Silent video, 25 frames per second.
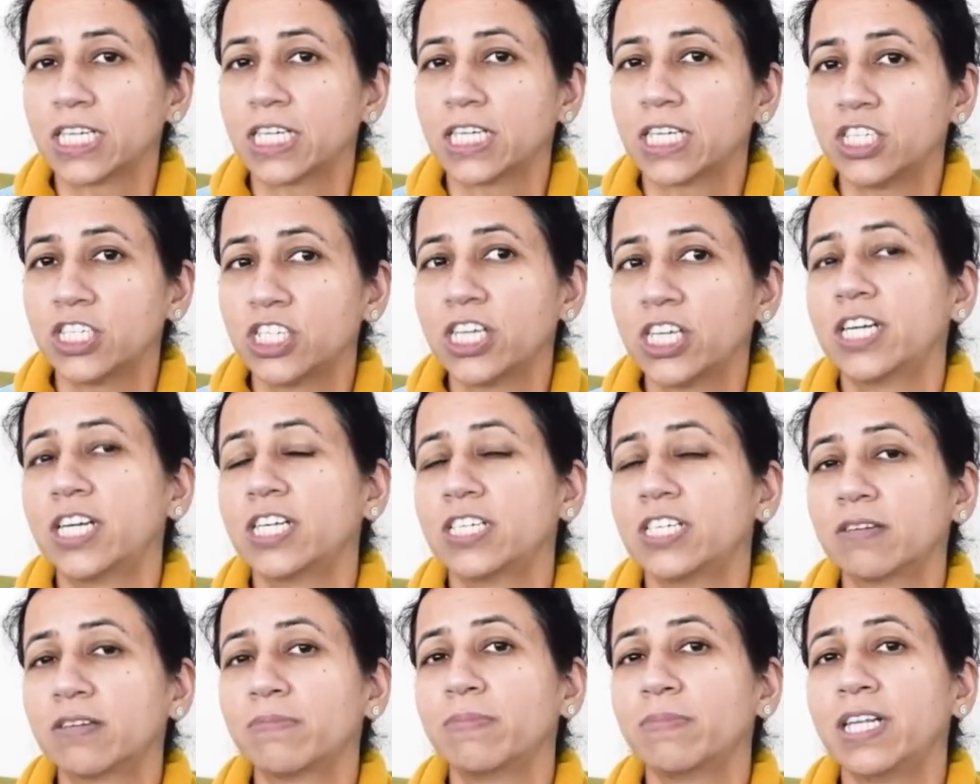
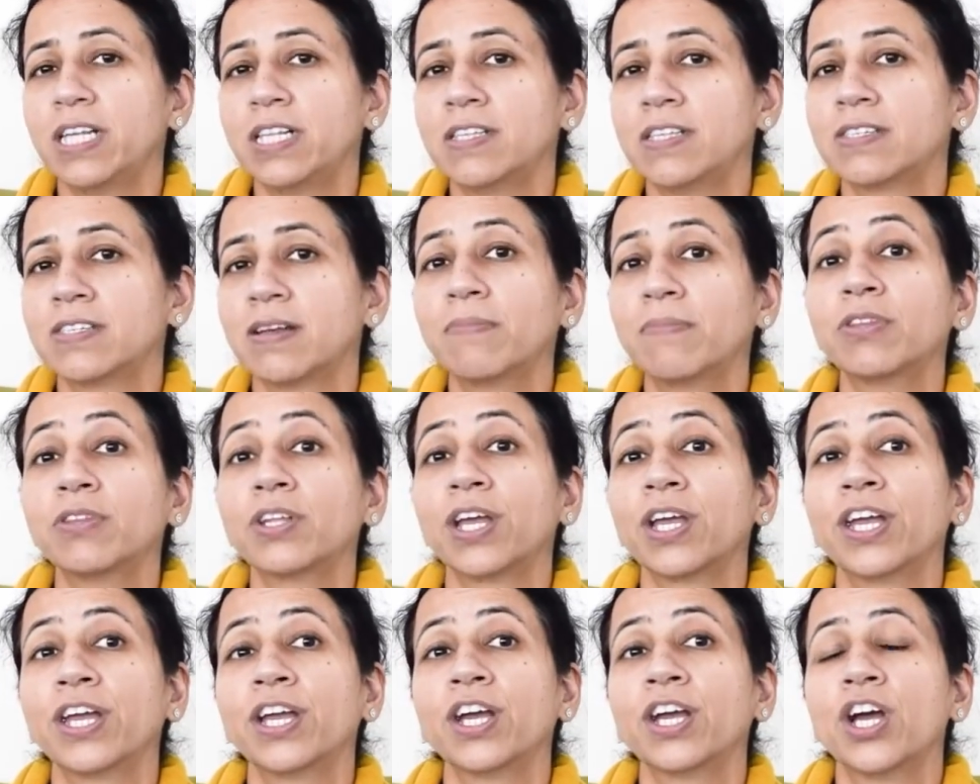Genetic means
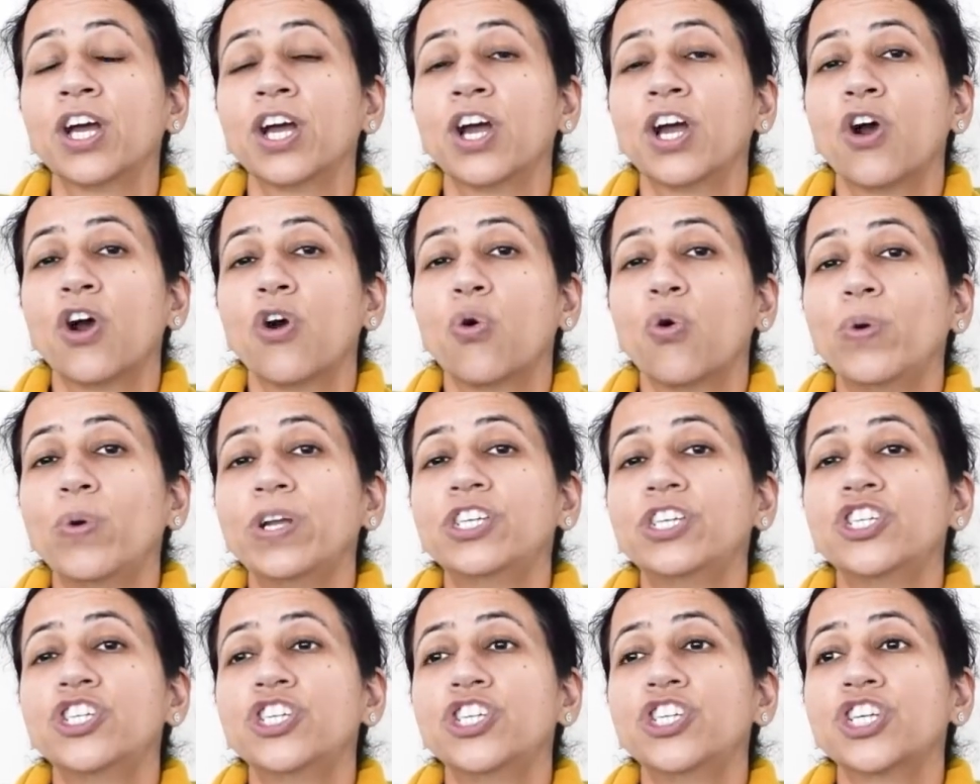something
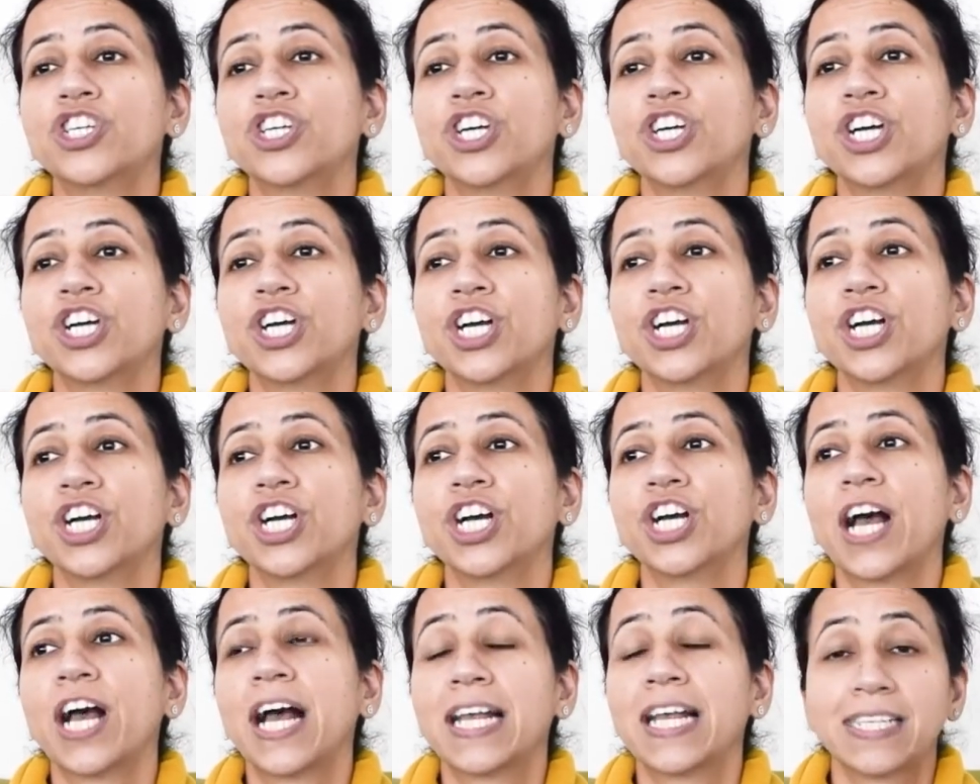which
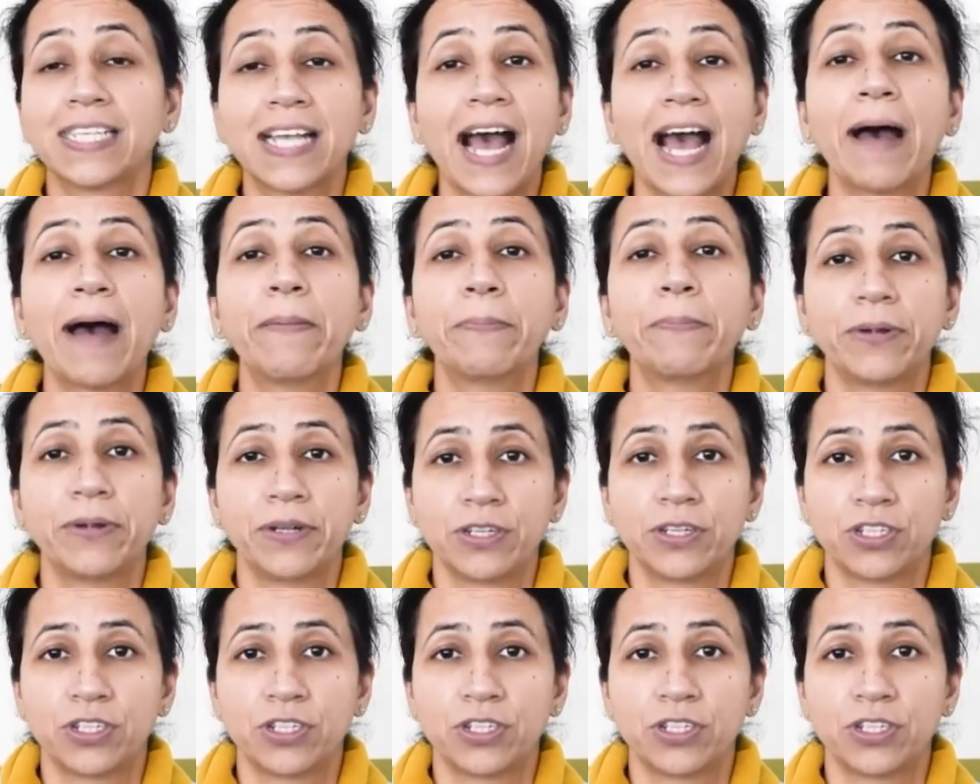has happened